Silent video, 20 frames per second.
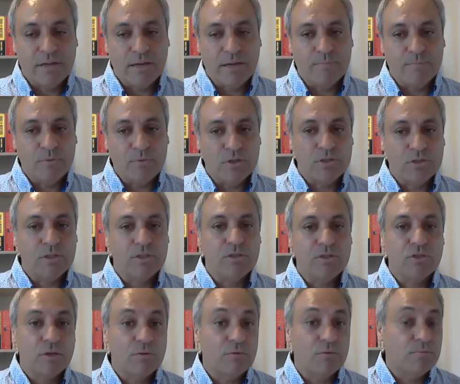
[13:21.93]
just
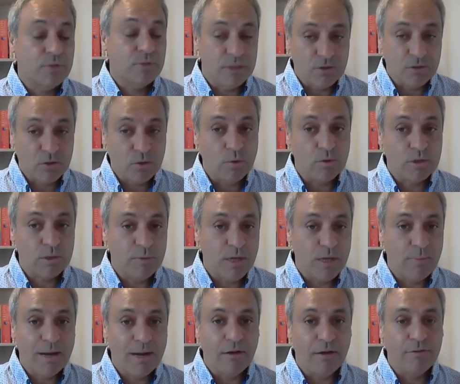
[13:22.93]
to talk to me
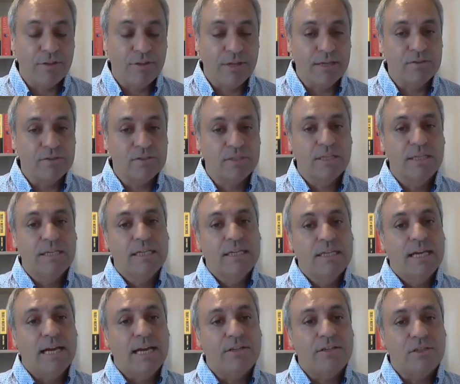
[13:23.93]
about things,
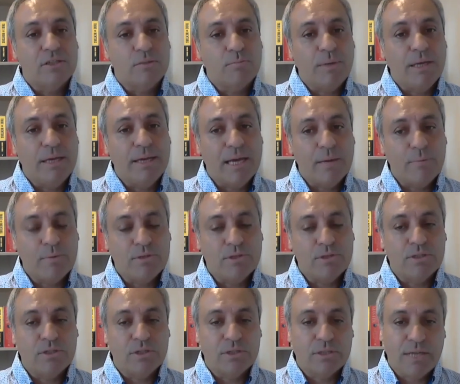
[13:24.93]
and just being able
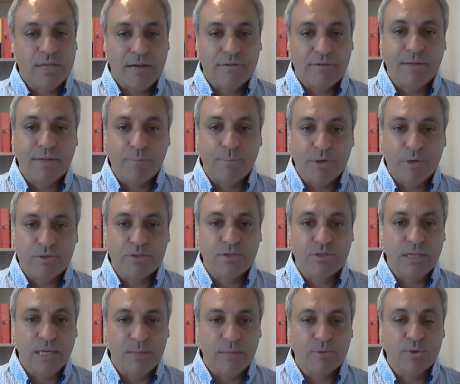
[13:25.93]
to just have that person
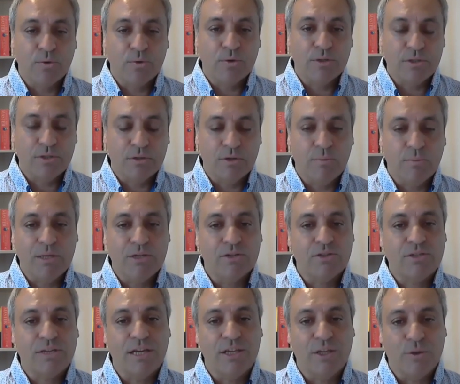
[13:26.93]
to keep talking to, and me
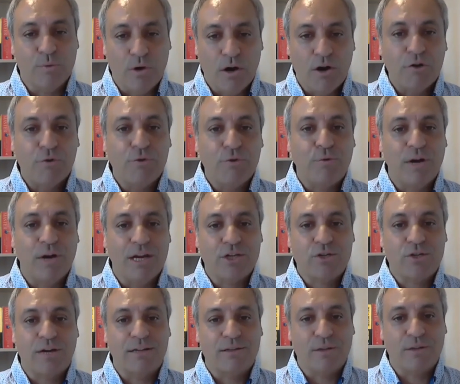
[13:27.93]
just saying, you are on the right
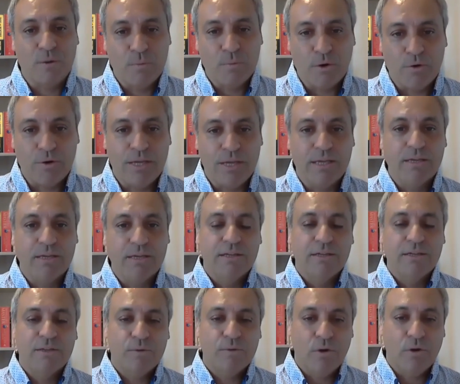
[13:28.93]
track, don't worry,
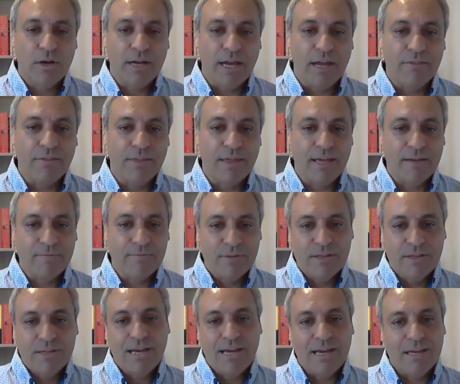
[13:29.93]
you are getting there.
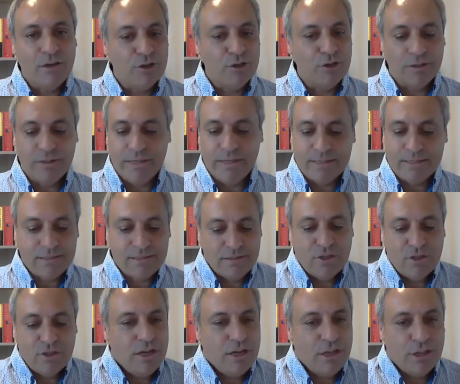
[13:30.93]
And look at this,
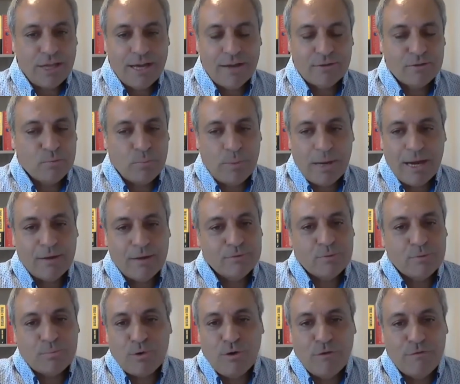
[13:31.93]

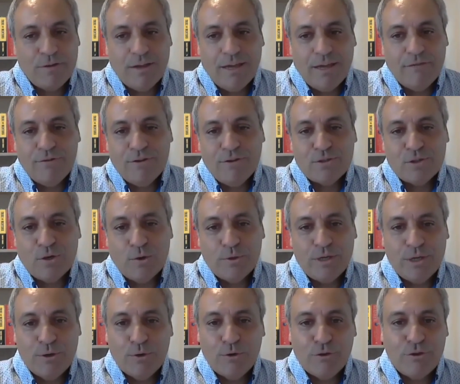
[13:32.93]
£30,000 profit if you sold
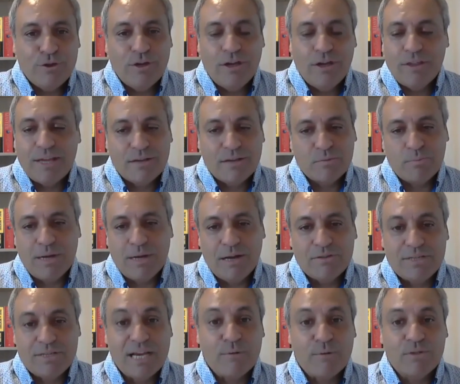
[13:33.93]
it, or
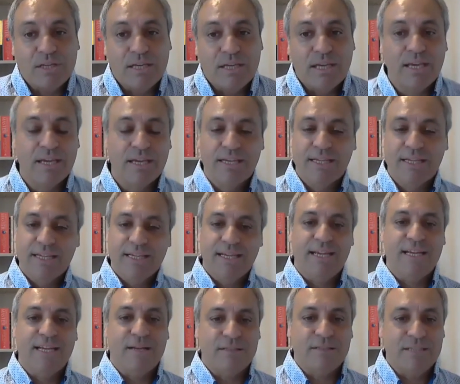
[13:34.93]
£30,000 equity
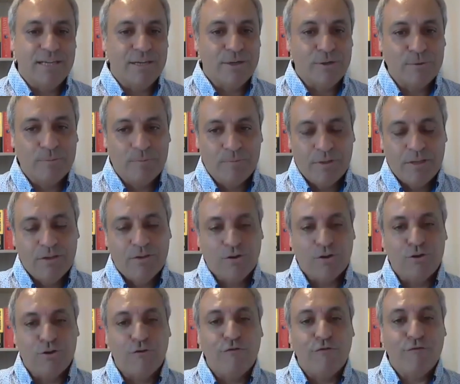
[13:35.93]
in a deal
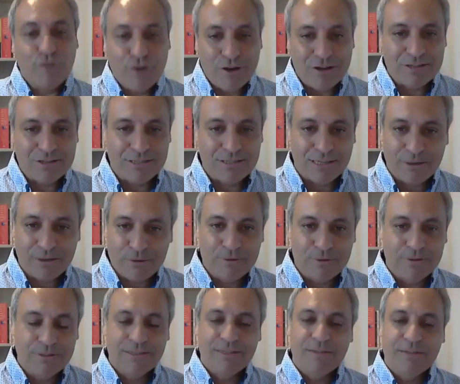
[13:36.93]
on your first deal.
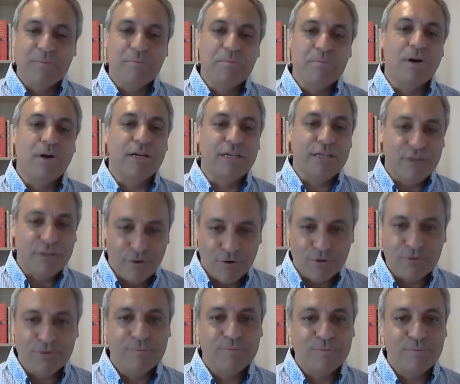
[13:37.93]
My
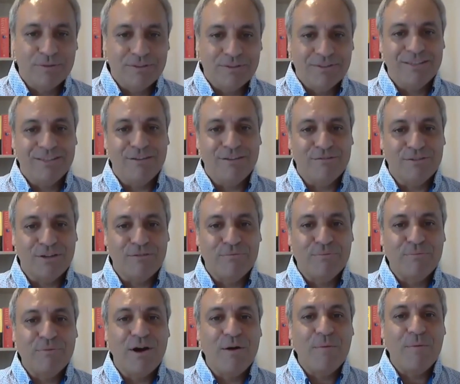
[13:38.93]
God, you've
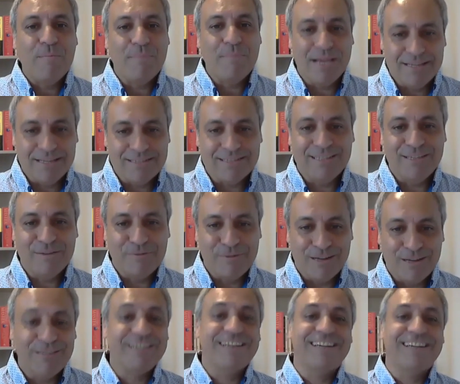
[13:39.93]
done amazingly well.
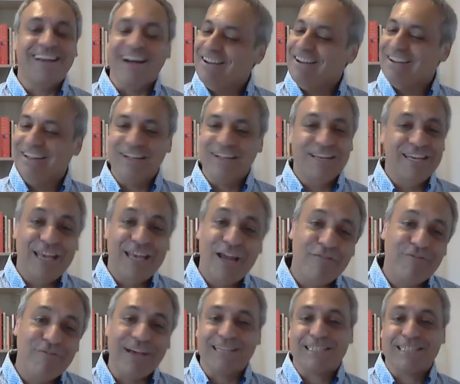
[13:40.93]
Look at, I
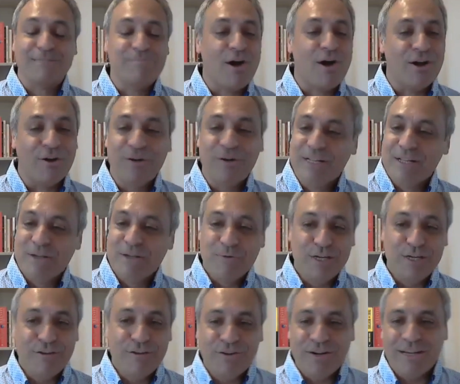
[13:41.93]
love that smile.
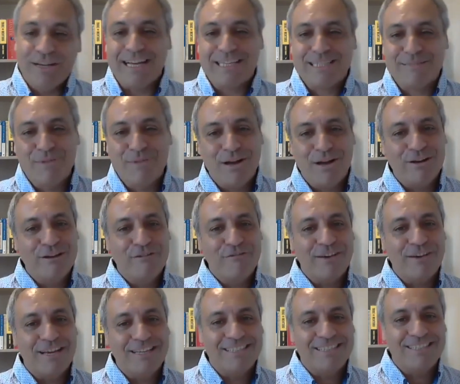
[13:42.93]
When you've got that smile on your
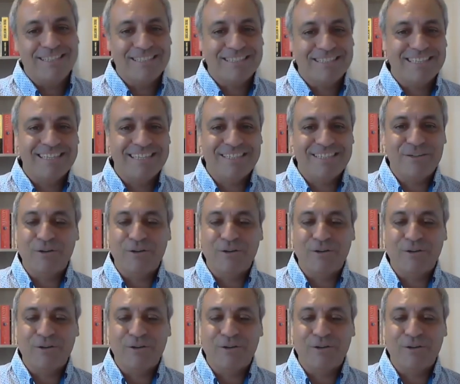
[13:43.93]
face, it just says it all.